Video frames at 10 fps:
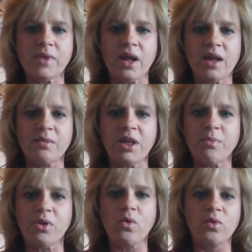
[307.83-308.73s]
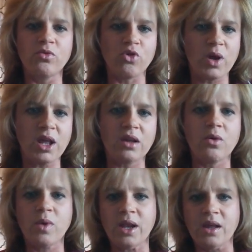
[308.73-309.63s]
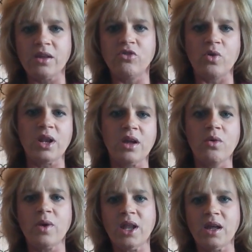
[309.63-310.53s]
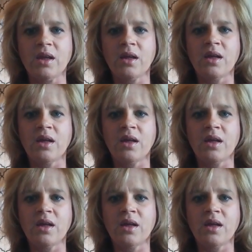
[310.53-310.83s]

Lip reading: I had people joining, quitting, joining, quitting.